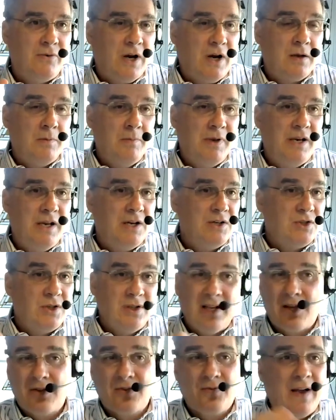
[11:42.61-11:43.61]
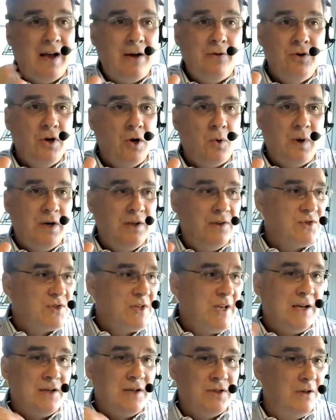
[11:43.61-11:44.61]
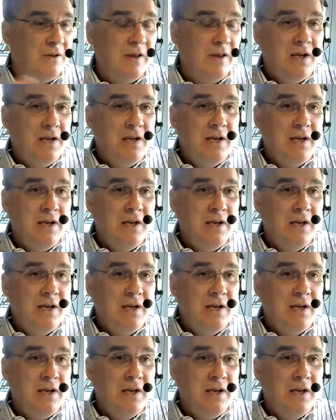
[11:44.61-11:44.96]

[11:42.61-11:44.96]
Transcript: recommendation. That's found nowhere in the statute.